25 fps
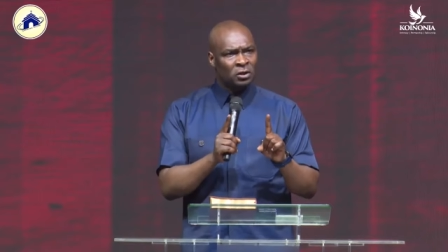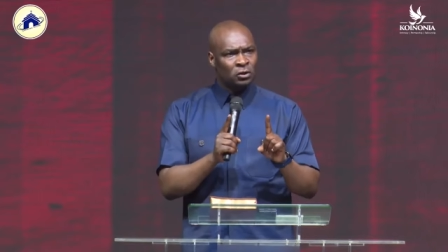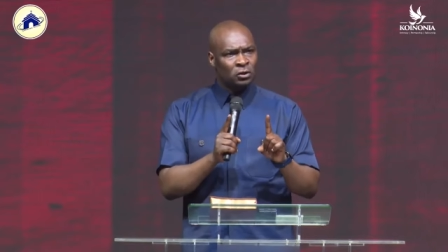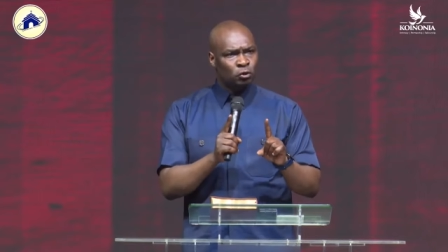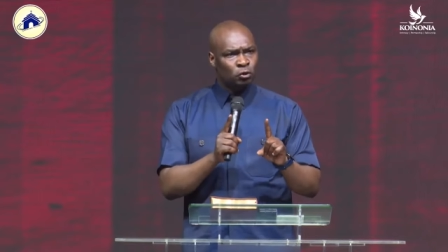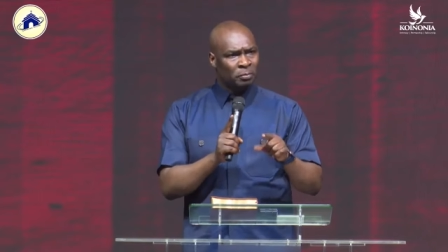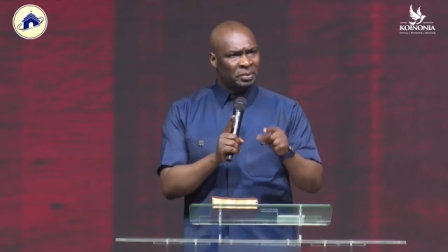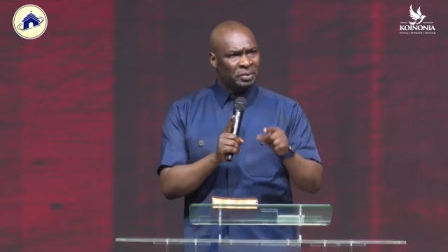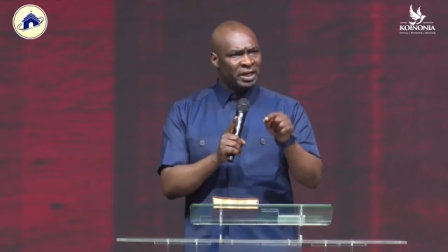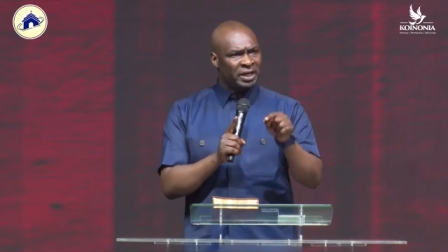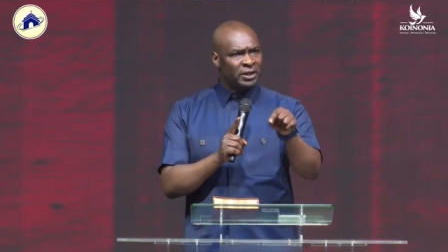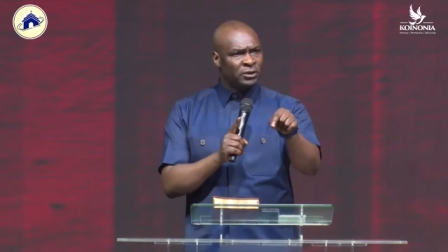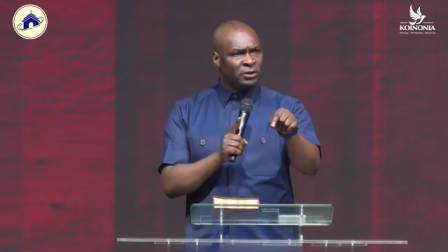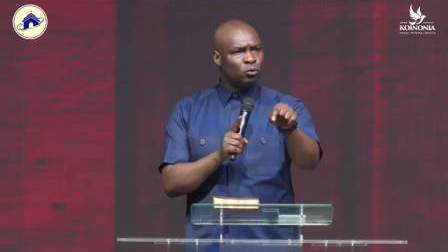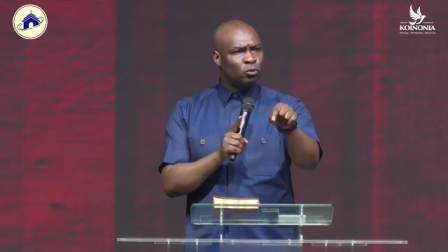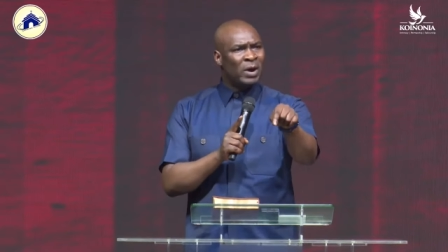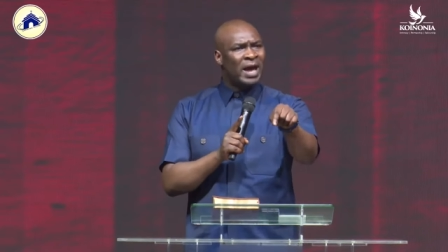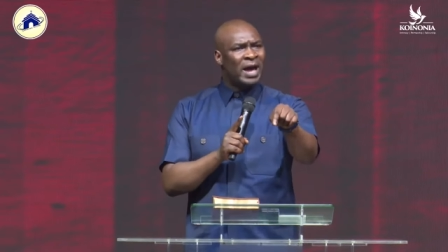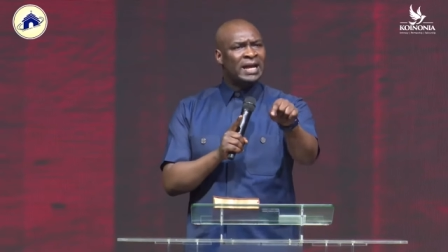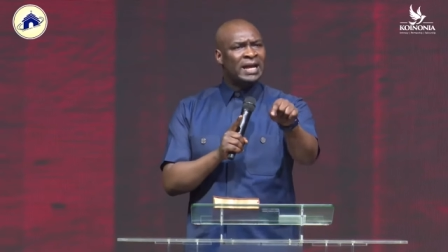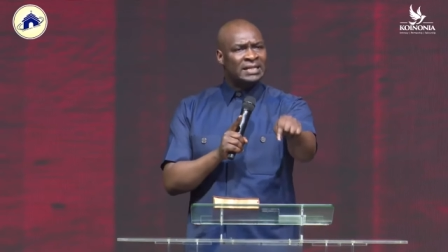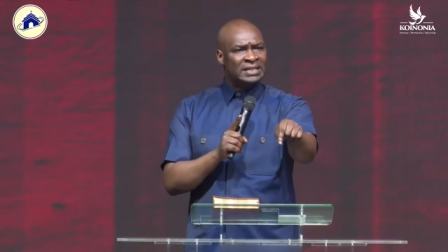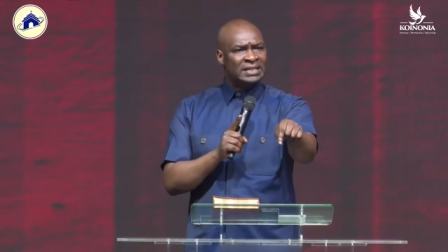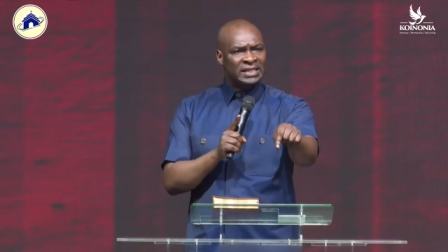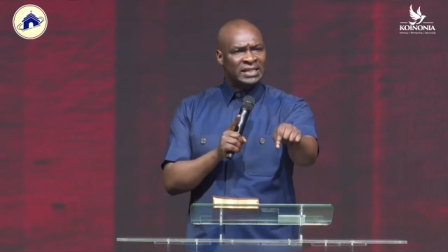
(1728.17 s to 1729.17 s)
to begin to
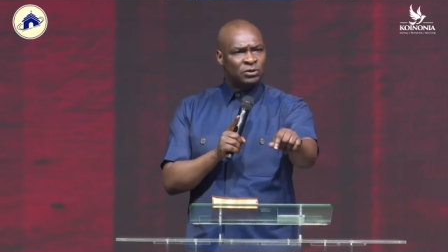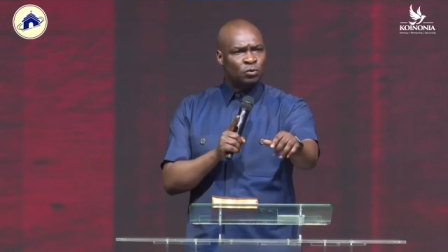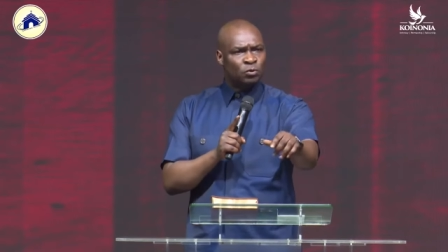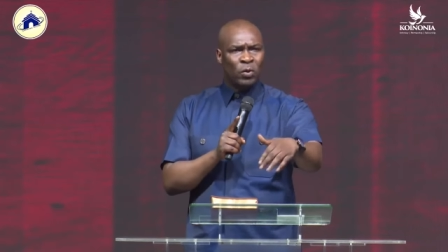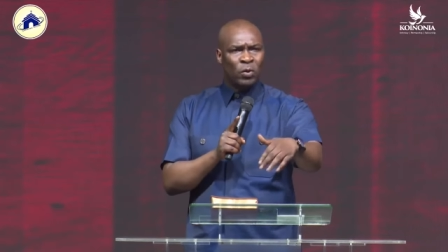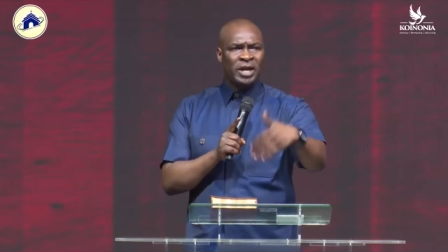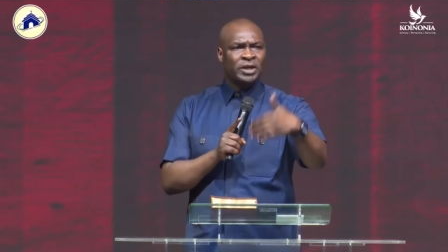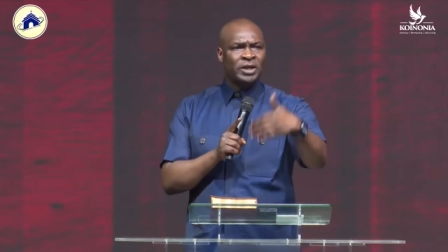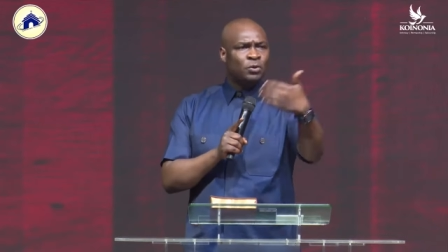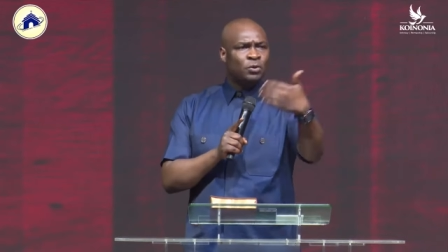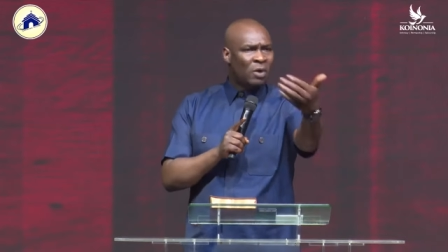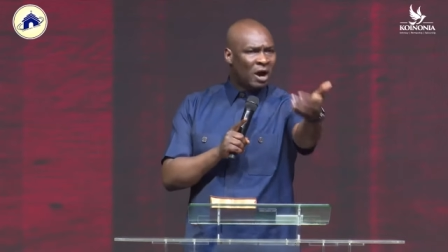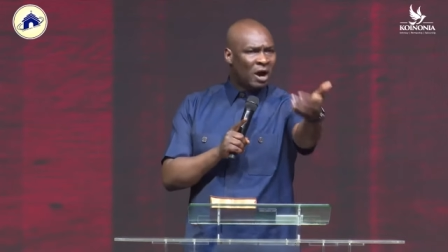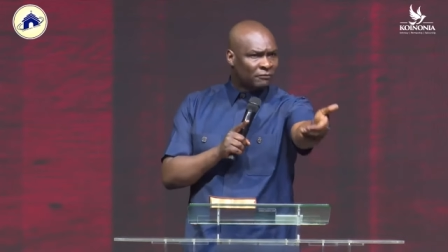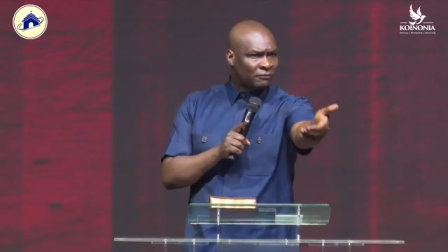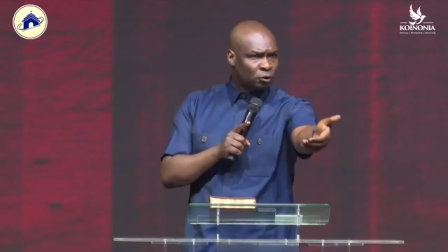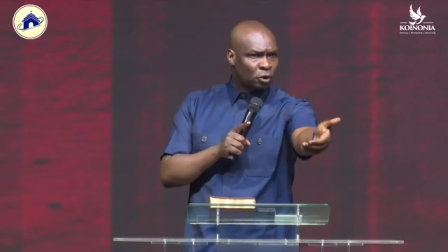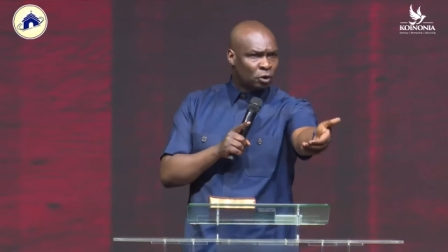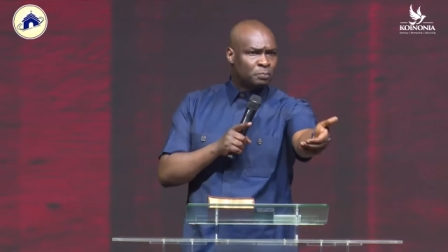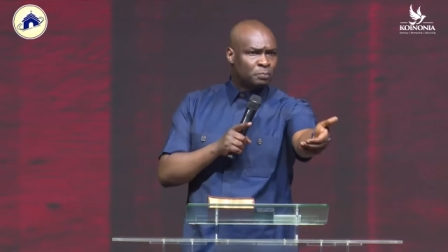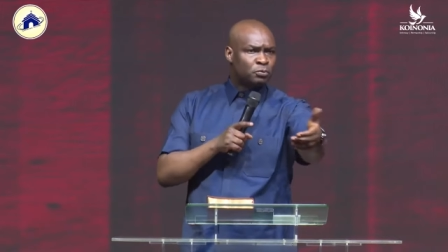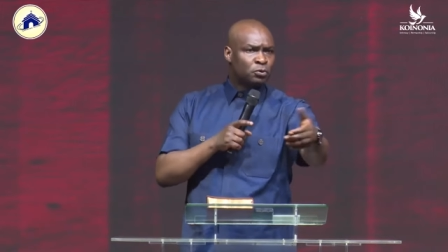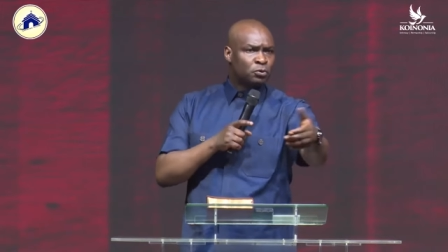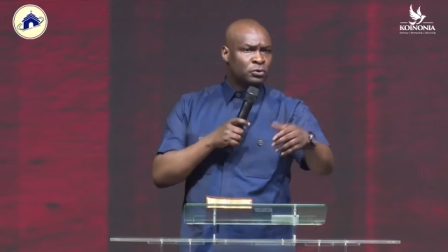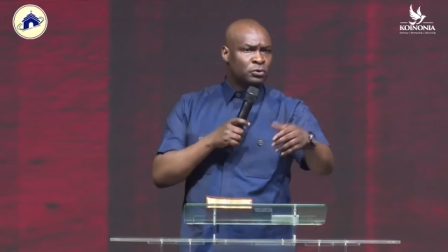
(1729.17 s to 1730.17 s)
edit when you have
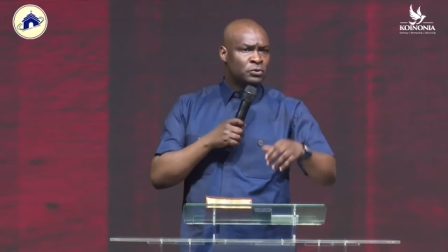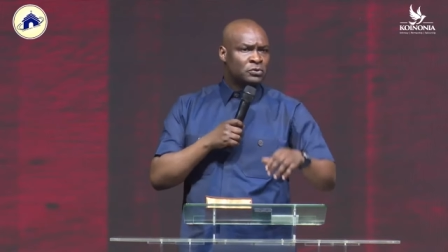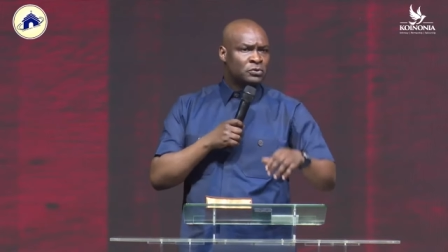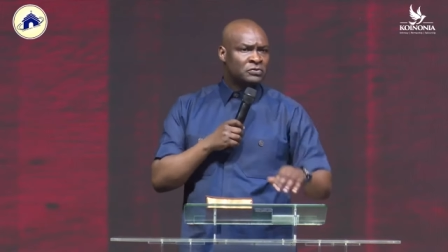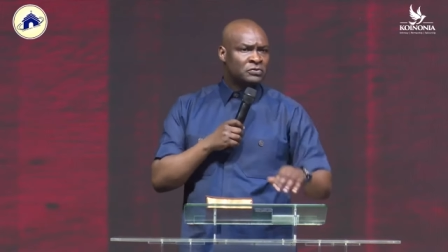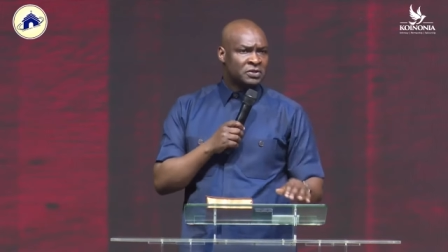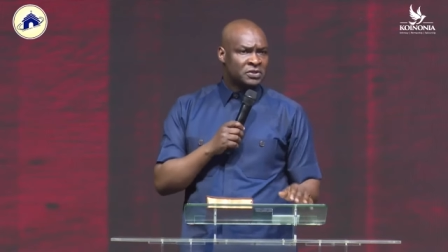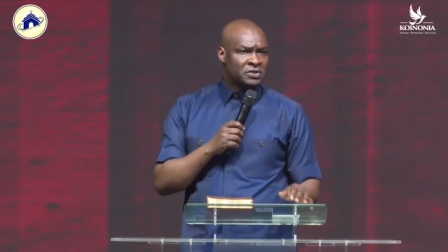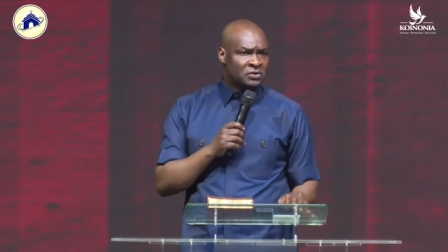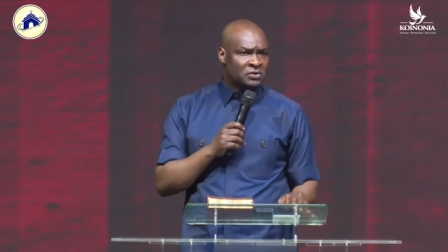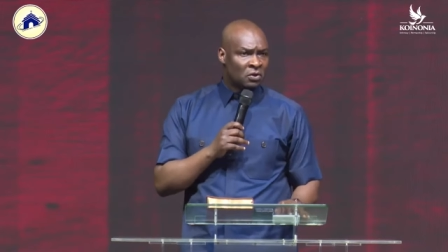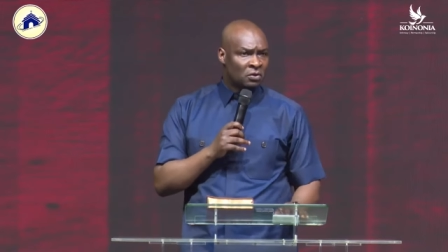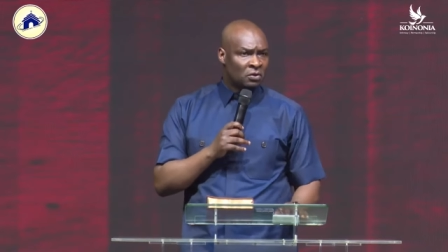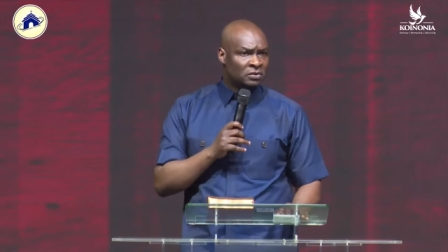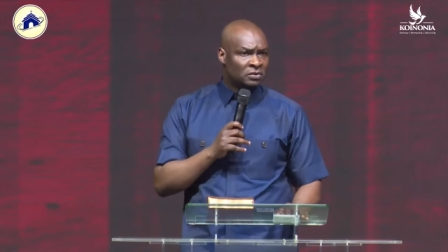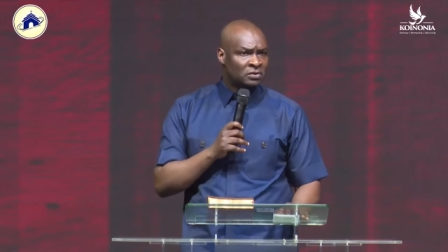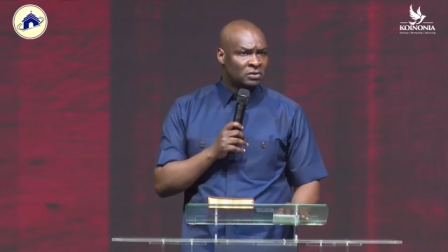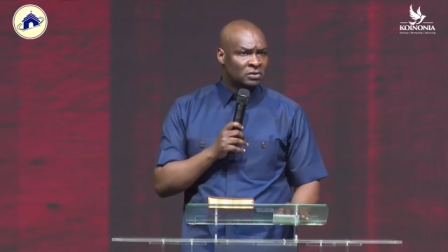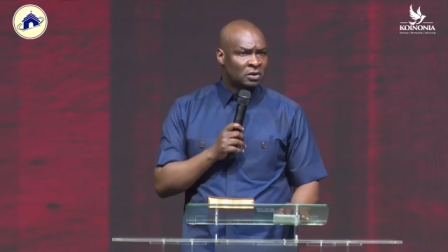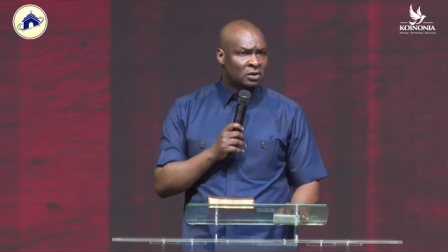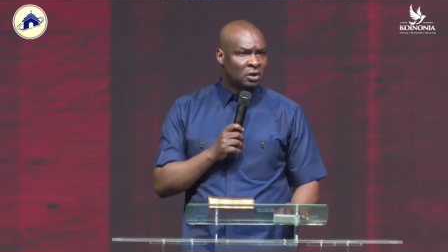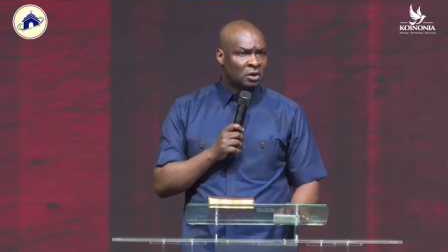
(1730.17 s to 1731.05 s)
not produced results.